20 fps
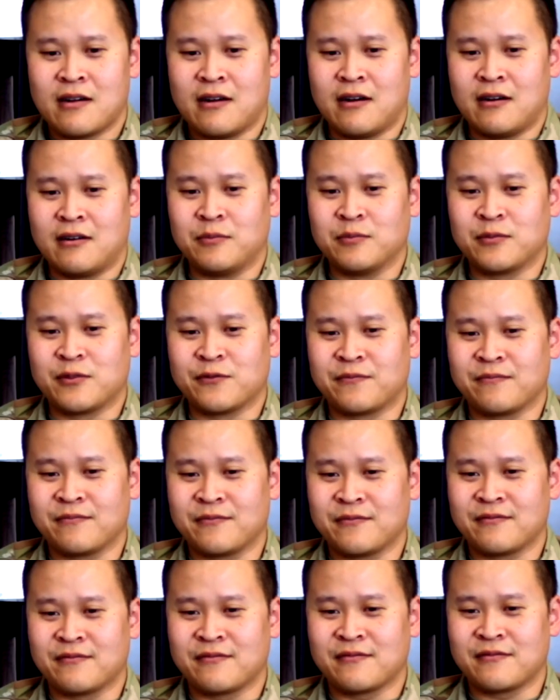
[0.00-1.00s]

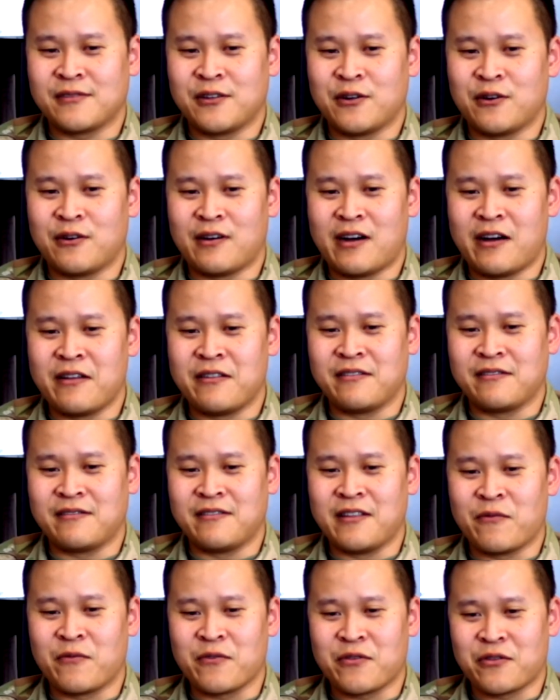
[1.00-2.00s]
I
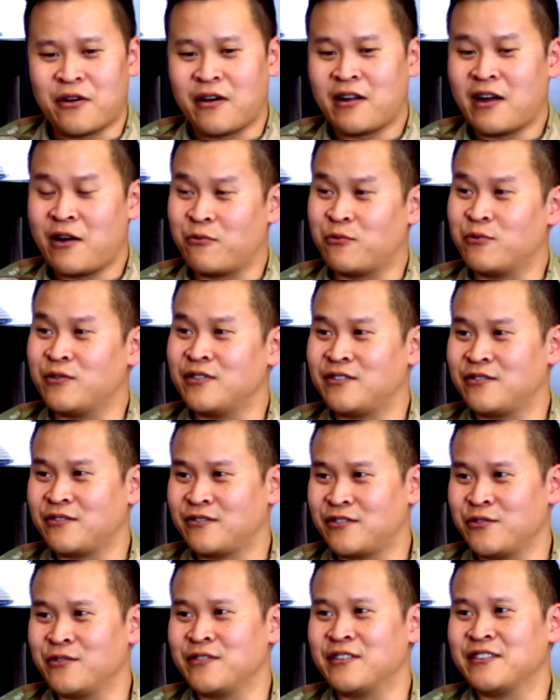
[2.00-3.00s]
never thought I
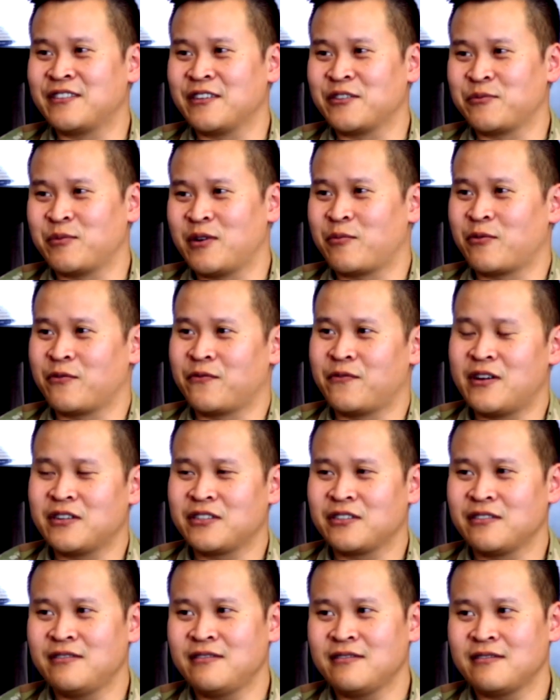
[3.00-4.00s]
would do this as my
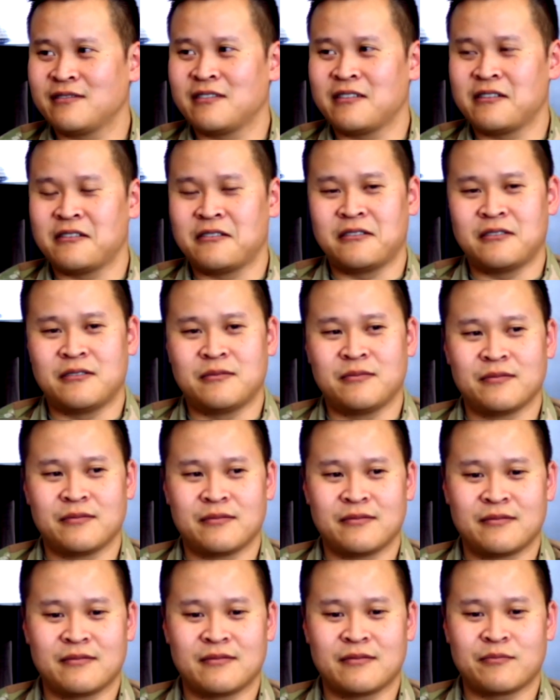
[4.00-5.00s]
profession,
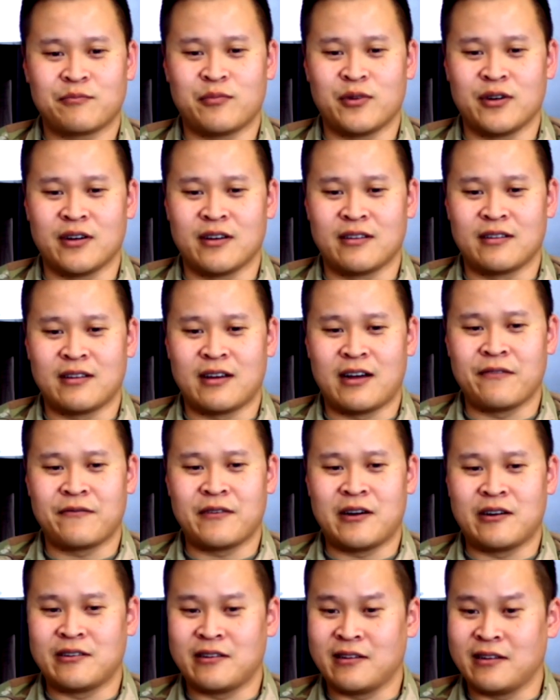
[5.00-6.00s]
but I
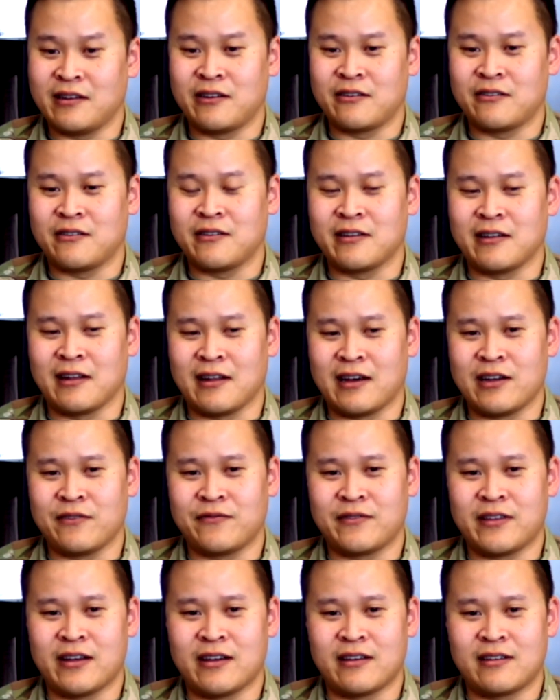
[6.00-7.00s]
found out later on in
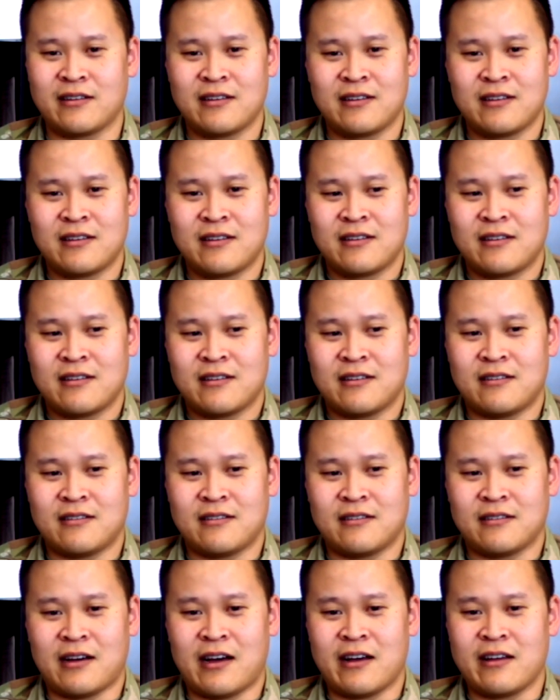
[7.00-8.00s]
life that
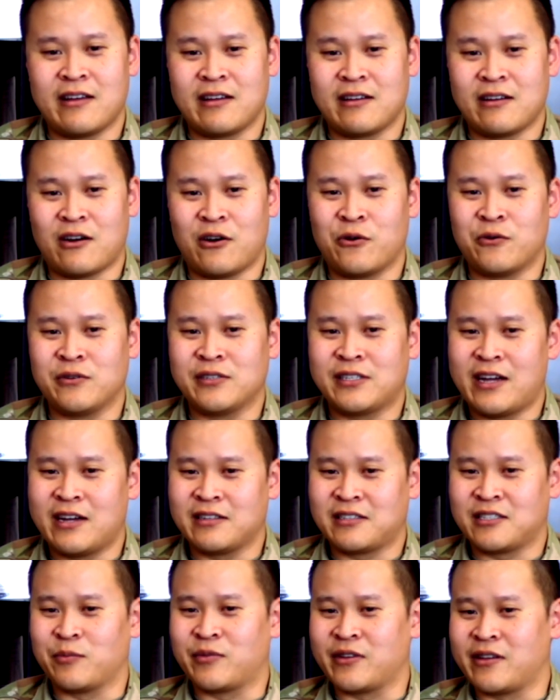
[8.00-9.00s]
I always
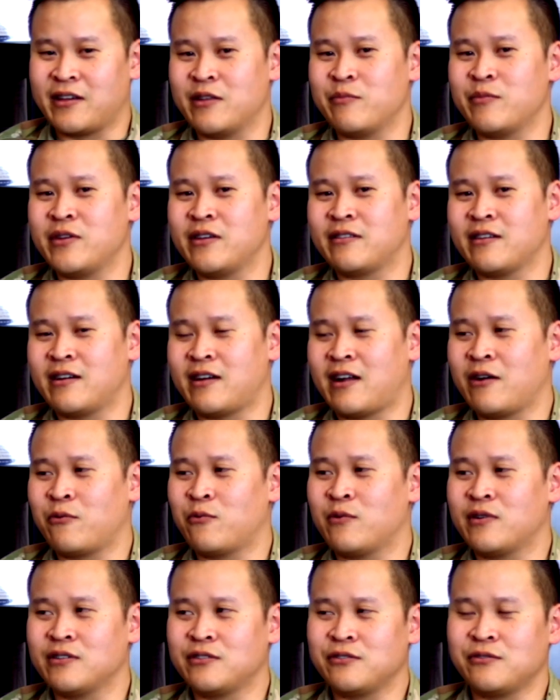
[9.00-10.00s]
had something in me that I
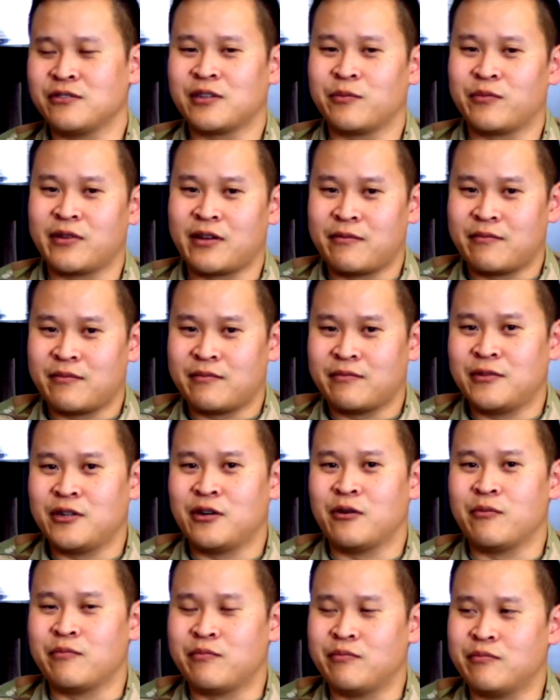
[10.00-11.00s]
want to do something,
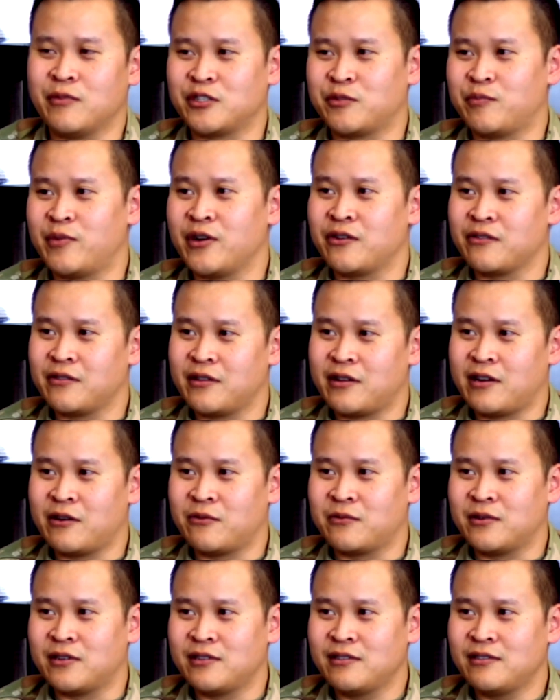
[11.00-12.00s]
much bigger than
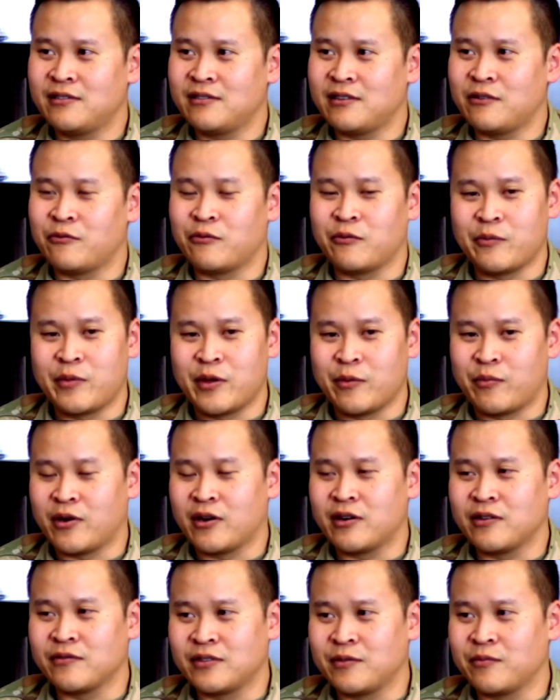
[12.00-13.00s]
I was. I want to be a
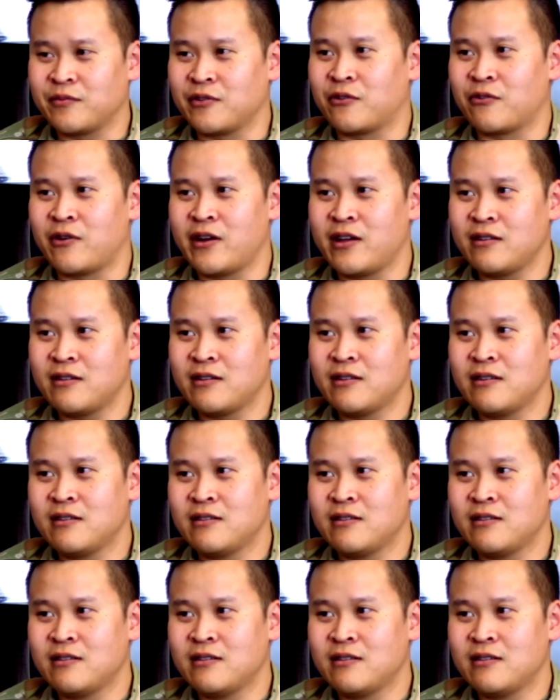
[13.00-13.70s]
part of something great.